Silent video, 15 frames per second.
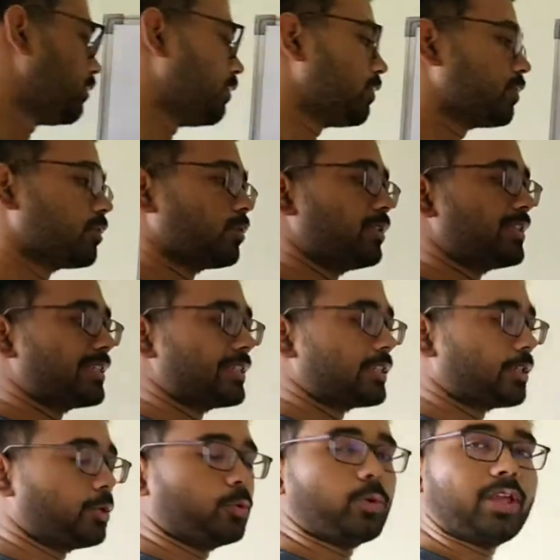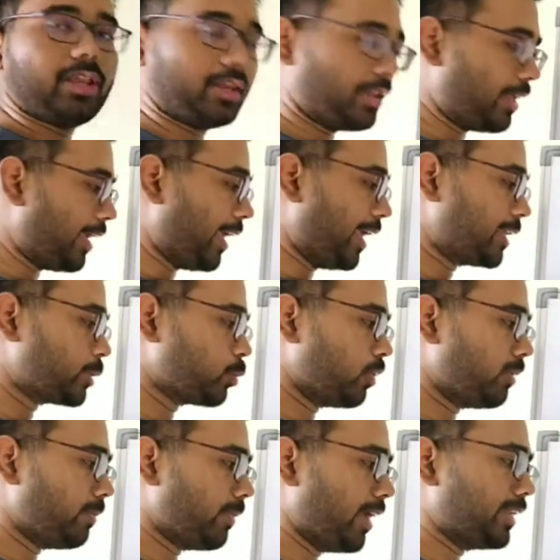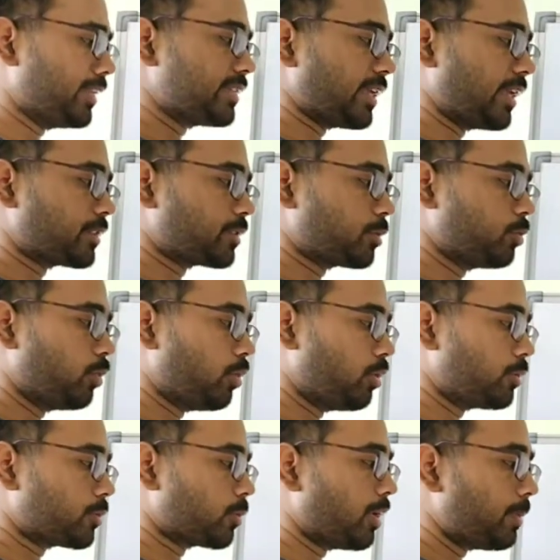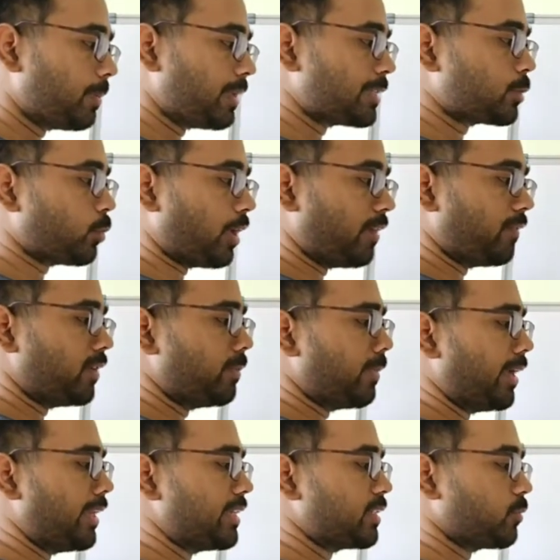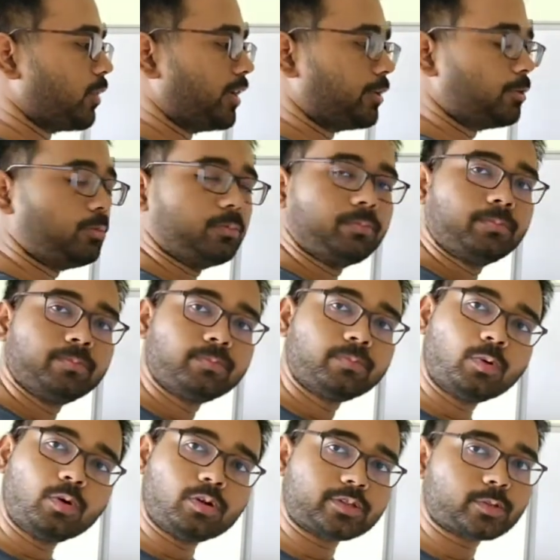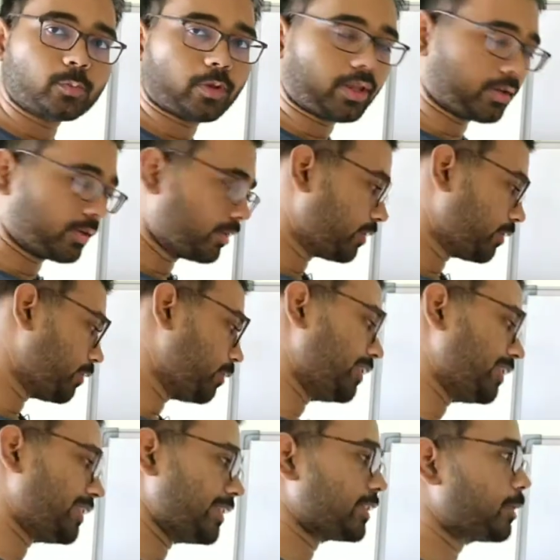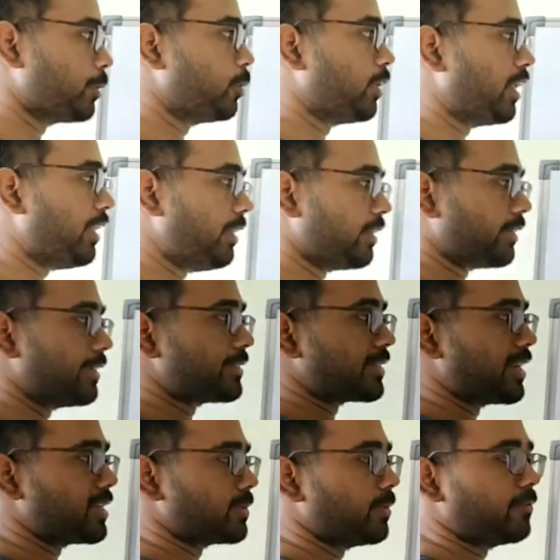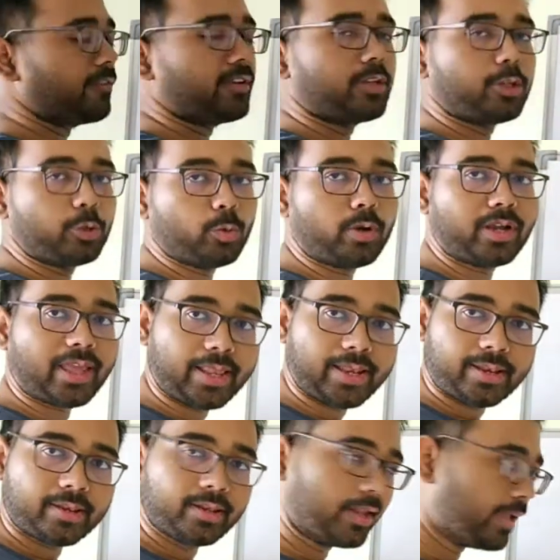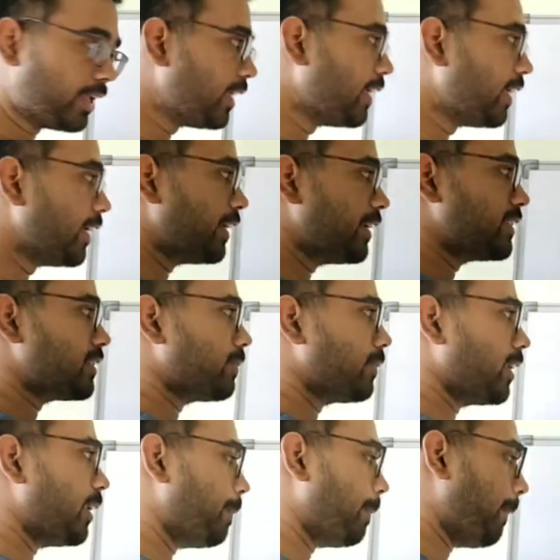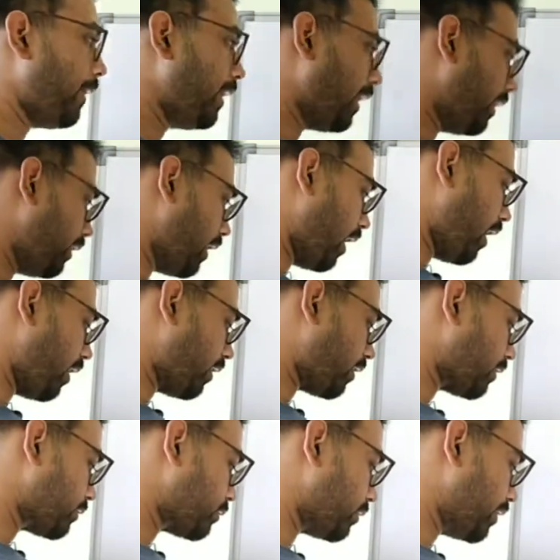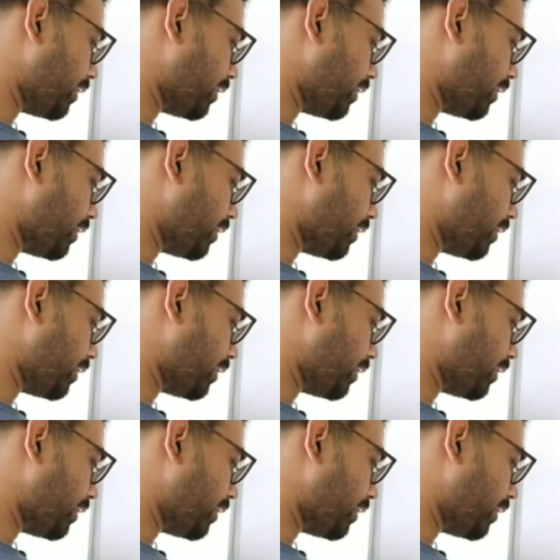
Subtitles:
QL, x1 minus x2 whole square plus y1 minus y2 whole square. So this is QL, distance between Q and L. And similarly P and R, so the